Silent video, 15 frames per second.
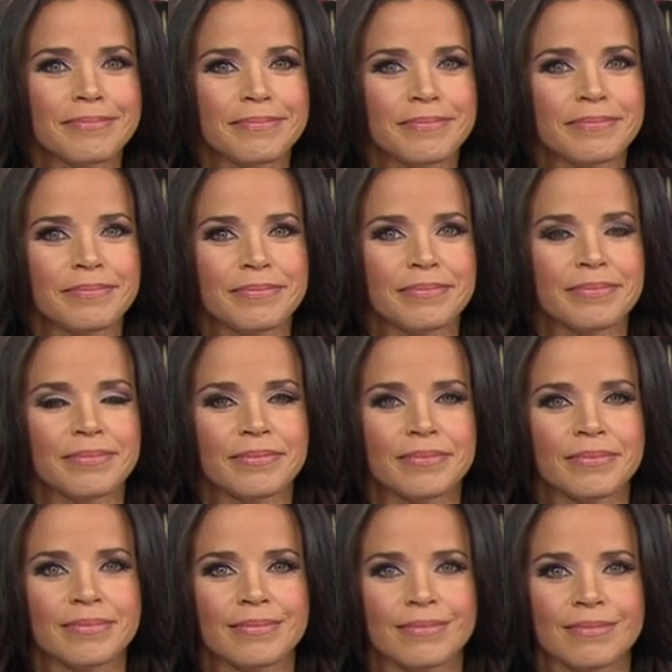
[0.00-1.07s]

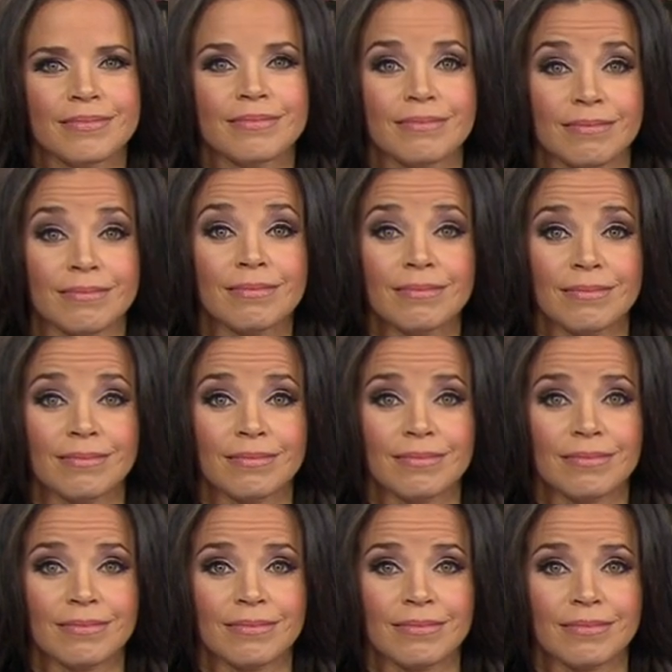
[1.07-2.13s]

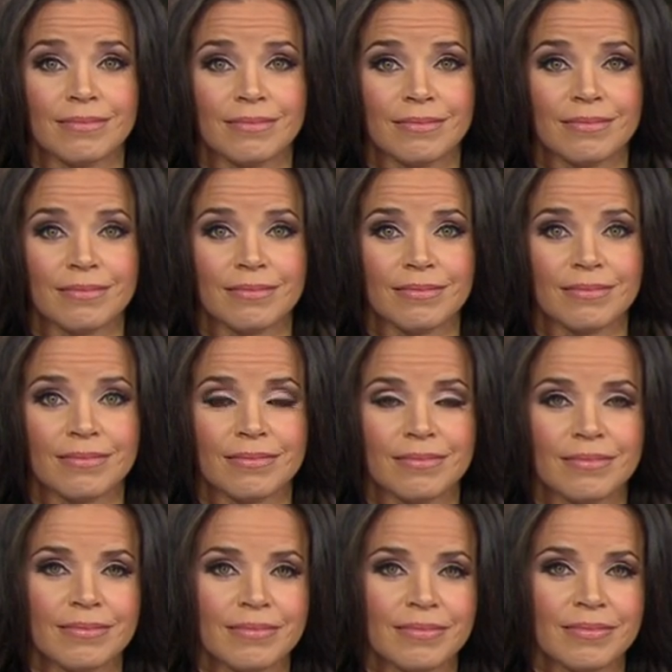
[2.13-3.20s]

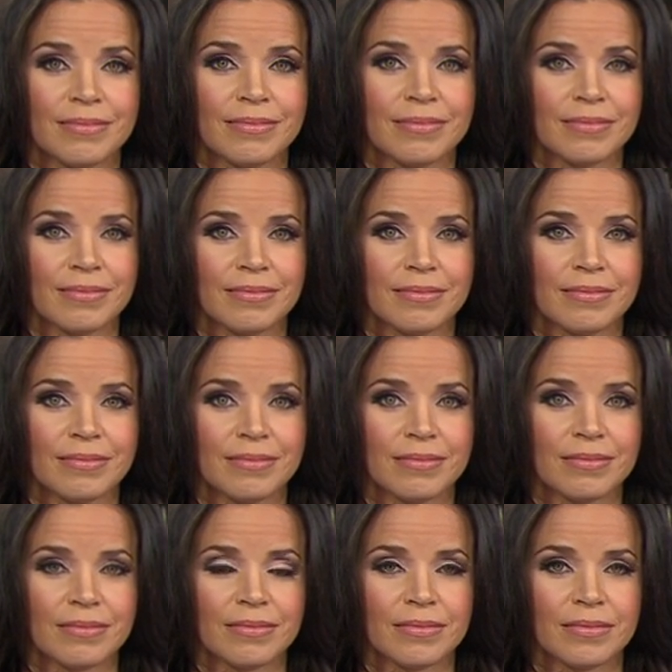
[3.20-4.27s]

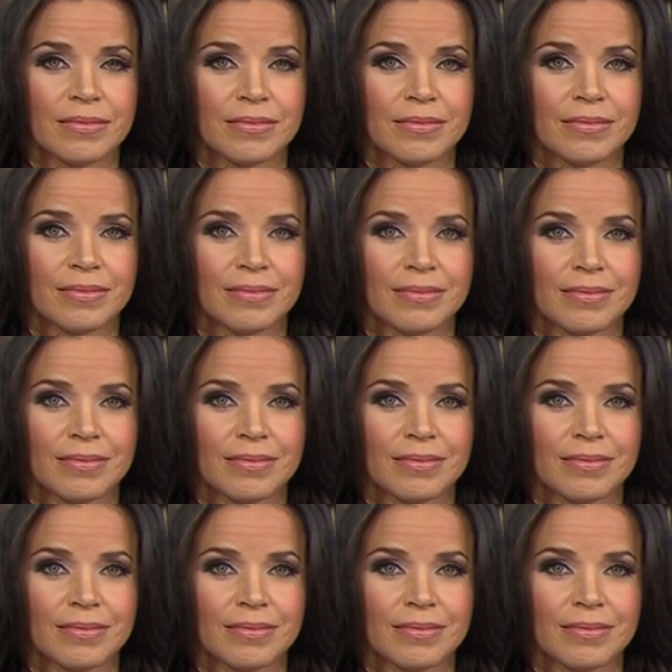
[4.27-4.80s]
(not speaking)